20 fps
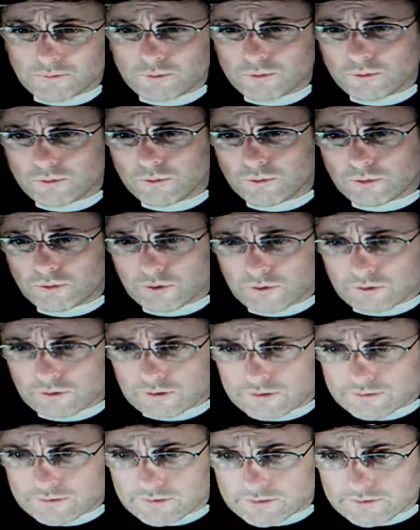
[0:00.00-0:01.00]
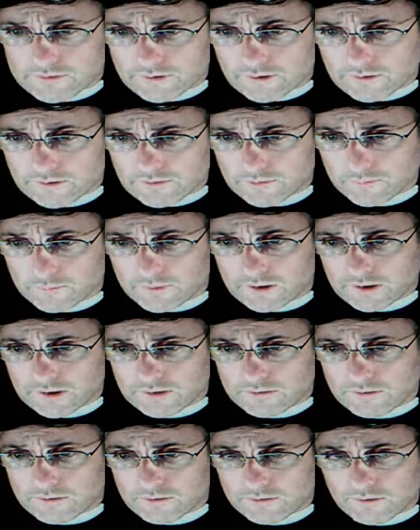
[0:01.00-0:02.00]
all the goodness inside of me,
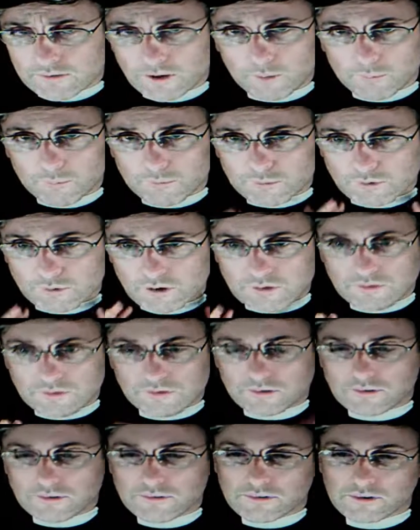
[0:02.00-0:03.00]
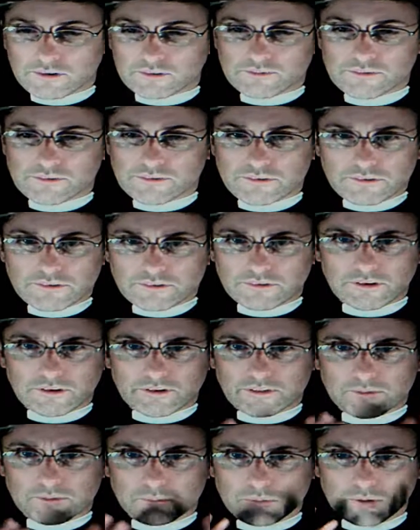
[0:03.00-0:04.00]
it just comes right to the surface, just like
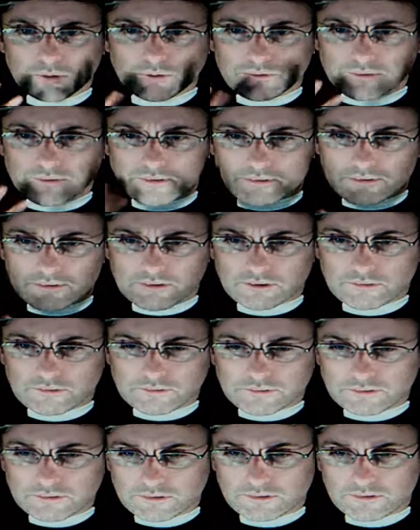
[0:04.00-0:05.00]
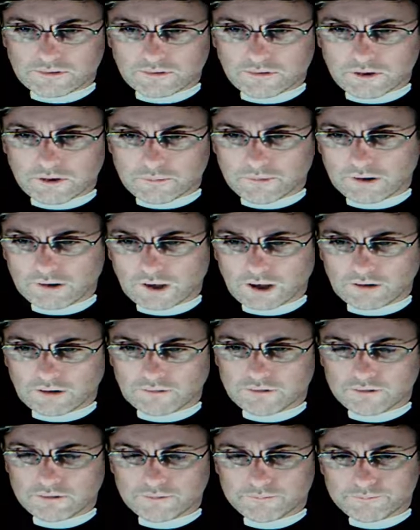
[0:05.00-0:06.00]
the moss itself that's creeping
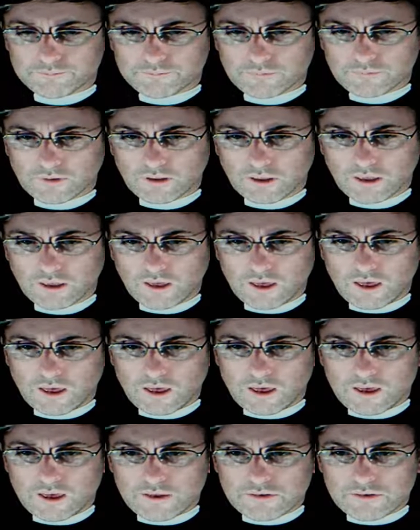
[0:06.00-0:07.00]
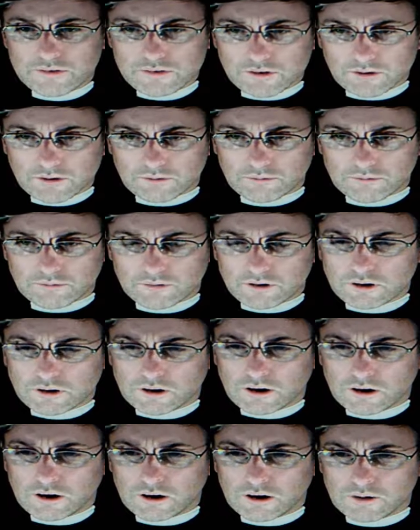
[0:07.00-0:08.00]
out. So,
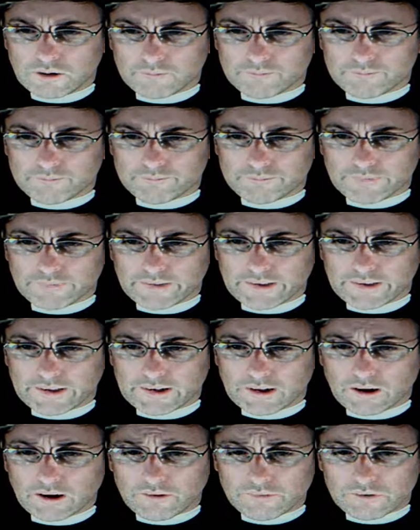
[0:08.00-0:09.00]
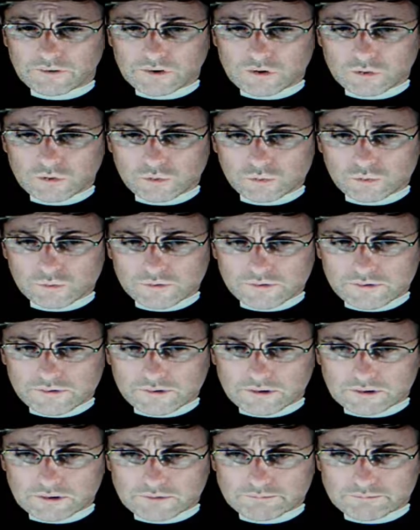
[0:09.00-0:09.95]
in other news,